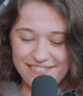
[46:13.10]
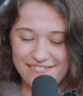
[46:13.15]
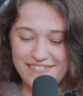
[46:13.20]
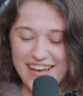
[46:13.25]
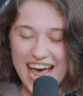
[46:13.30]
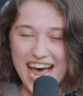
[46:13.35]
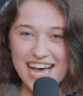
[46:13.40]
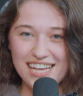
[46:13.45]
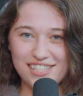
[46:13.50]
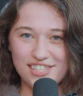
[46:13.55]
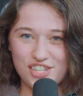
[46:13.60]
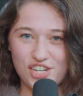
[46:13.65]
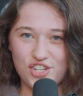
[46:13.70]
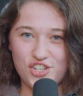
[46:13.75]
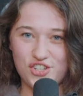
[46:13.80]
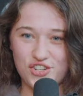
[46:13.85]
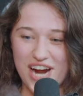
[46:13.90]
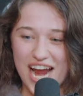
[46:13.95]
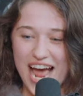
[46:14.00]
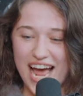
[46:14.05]
Fast
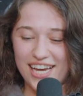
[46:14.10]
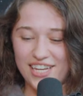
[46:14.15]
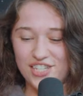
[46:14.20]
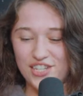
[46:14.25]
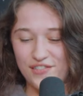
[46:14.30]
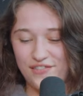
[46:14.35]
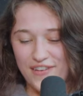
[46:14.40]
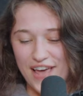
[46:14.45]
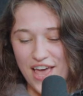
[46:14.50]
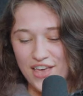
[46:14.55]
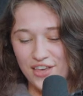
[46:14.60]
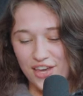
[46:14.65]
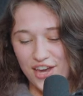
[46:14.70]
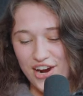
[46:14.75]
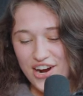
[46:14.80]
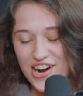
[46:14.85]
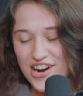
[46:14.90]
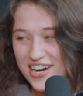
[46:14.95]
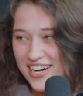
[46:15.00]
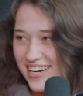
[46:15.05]
track to
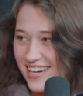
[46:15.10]
failure.